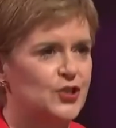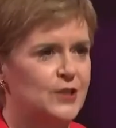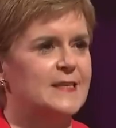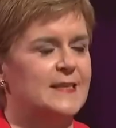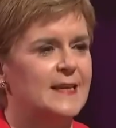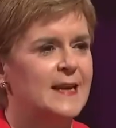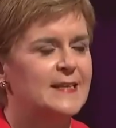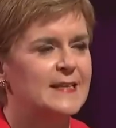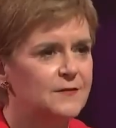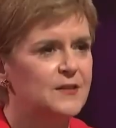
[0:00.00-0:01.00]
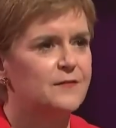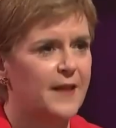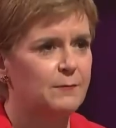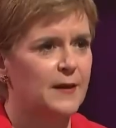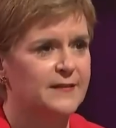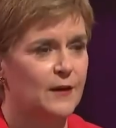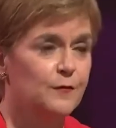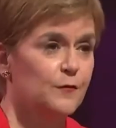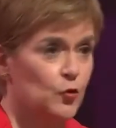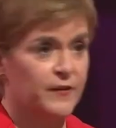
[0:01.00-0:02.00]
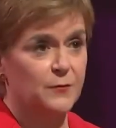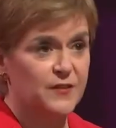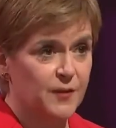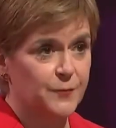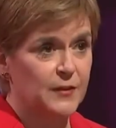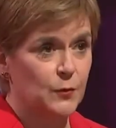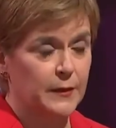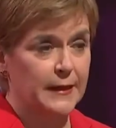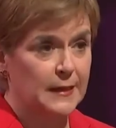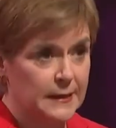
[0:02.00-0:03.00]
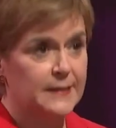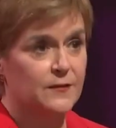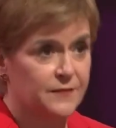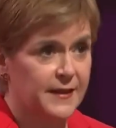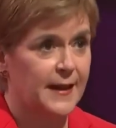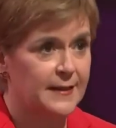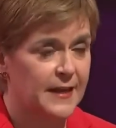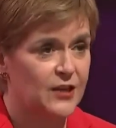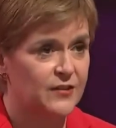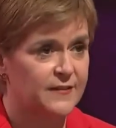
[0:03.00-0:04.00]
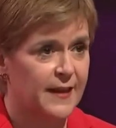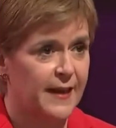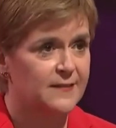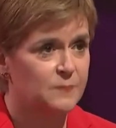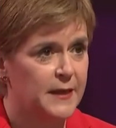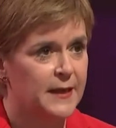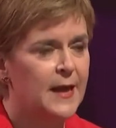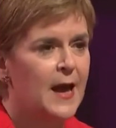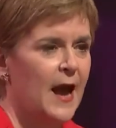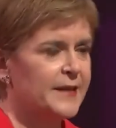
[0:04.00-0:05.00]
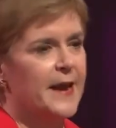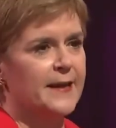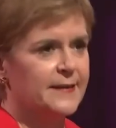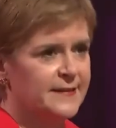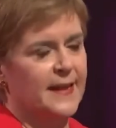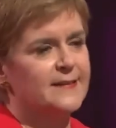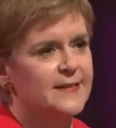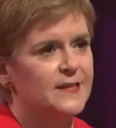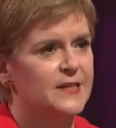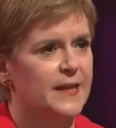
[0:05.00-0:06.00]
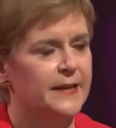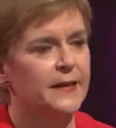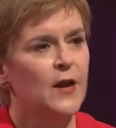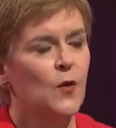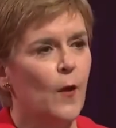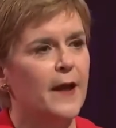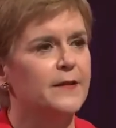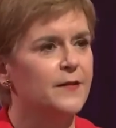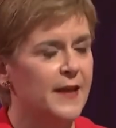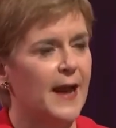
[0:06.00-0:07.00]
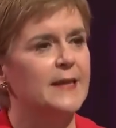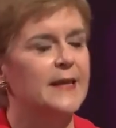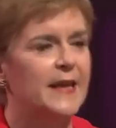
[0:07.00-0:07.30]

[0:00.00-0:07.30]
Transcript: opportunity to even defend myself. Of course, I was subsequently cleared of the allegations against me. And yet he stands here tonight when the